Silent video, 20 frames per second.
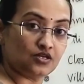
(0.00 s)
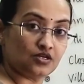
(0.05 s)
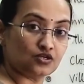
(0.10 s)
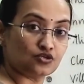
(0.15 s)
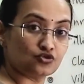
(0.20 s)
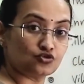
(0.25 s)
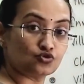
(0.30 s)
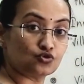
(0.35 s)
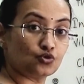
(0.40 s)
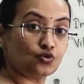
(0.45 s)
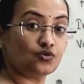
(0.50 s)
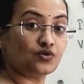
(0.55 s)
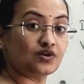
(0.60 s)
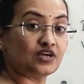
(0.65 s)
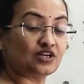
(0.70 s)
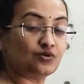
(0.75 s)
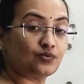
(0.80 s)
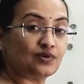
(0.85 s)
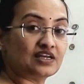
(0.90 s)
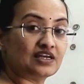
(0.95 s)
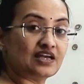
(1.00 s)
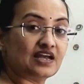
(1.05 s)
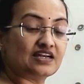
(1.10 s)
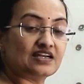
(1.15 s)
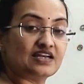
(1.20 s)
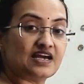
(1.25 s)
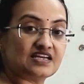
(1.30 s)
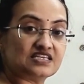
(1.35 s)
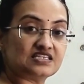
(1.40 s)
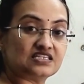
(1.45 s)
So it will get
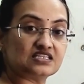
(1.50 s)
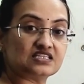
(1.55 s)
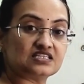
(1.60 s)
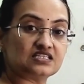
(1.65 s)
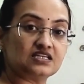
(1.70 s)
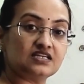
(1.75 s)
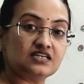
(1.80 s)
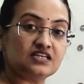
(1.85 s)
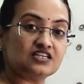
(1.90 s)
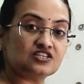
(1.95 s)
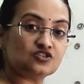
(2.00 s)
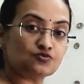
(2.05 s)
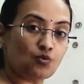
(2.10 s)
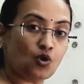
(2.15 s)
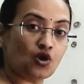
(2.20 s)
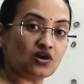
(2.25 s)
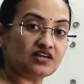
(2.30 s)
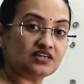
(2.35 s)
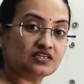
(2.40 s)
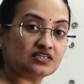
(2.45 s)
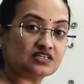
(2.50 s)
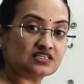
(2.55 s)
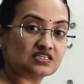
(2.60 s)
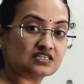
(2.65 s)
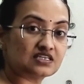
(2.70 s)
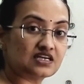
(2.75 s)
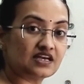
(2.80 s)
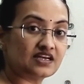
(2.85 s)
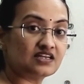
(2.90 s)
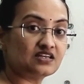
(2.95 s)
digested in small
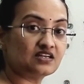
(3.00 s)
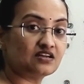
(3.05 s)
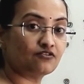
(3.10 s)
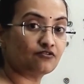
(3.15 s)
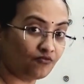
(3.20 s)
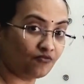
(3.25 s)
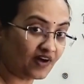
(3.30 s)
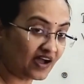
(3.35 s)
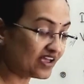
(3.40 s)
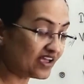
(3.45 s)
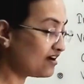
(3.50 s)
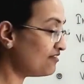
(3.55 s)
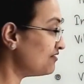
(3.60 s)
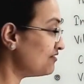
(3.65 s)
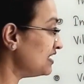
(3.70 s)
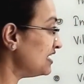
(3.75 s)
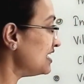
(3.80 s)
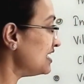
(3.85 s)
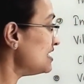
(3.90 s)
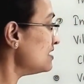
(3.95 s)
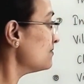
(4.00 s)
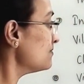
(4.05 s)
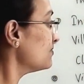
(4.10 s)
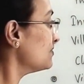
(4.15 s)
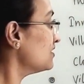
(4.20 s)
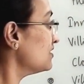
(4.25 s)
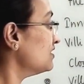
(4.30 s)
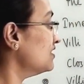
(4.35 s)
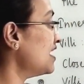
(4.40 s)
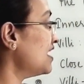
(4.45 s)
intestine via villi,
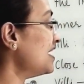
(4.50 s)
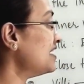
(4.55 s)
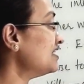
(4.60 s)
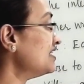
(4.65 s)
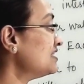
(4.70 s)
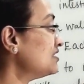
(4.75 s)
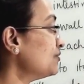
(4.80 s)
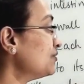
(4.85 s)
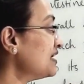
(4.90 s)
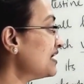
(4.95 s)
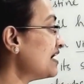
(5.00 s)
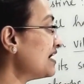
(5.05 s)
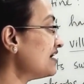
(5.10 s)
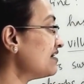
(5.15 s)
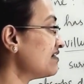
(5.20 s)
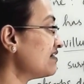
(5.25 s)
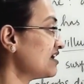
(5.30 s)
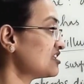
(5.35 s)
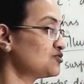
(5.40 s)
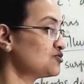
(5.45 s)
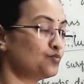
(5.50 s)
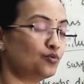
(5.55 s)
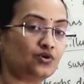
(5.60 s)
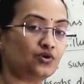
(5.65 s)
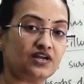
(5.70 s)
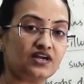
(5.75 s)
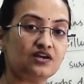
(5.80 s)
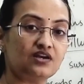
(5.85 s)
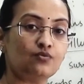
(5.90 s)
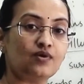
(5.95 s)
then it will get
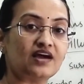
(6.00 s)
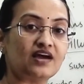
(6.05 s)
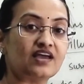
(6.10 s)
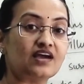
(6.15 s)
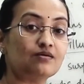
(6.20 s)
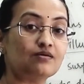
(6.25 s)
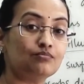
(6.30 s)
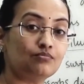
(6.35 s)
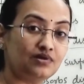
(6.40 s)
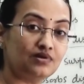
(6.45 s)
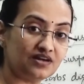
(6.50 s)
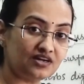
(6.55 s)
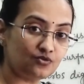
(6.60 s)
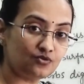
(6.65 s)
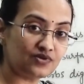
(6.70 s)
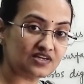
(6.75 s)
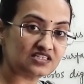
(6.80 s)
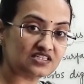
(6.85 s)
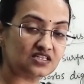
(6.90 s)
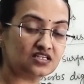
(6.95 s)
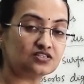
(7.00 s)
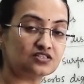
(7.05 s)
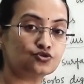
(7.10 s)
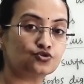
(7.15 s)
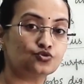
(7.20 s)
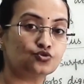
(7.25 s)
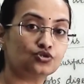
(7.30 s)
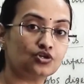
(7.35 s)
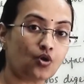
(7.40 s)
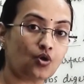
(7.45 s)
transported via blood vessel
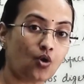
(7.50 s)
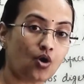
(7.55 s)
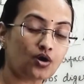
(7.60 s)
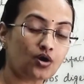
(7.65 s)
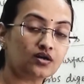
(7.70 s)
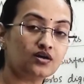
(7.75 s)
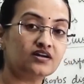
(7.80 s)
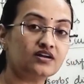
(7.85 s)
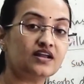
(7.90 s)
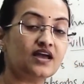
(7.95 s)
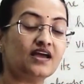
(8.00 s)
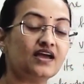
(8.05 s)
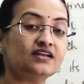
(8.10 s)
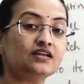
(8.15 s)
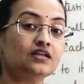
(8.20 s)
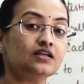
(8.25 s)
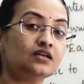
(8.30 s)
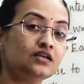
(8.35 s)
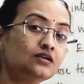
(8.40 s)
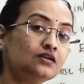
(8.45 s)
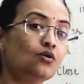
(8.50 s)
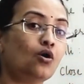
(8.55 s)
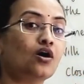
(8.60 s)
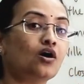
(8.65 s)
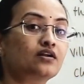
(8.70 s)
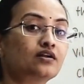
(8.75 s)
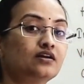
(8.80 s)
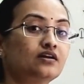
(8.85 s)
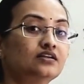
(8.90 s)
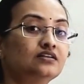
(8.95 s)
to the organ, and in
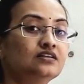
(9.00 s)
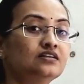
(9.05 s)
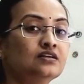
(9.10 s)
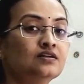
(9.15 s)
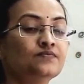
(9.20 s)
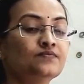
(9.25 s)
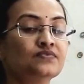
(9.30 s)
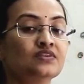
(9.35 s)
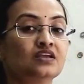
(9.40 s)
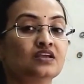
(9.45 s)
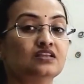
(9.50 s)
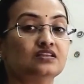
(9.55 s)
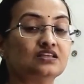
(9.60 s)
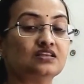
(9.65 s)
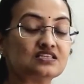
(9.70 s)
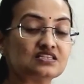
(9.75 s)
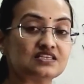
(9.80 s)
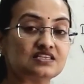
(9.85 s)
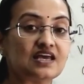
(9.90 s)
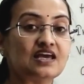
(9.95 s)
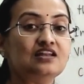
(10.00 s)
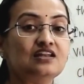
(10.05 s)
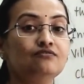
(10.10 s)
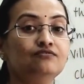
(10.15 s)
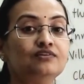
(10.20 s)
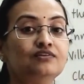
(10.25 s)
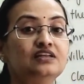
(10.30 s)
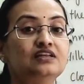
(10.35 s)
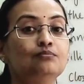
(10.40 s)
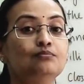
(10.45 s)
organ the cell
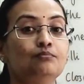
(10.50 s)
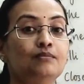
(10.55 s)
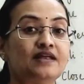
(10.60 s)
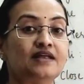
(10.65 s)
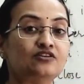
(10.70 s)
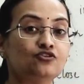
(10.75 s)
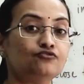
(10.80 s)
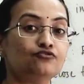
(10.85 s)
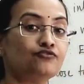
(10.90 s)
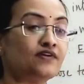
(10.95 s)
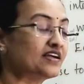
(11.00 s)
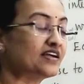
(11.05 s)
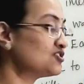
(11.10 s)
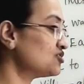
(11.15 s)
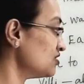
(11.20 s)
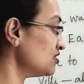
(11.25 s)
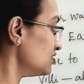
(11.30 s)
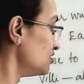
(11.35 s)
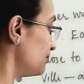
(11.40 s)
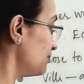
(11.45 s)
will manufacture the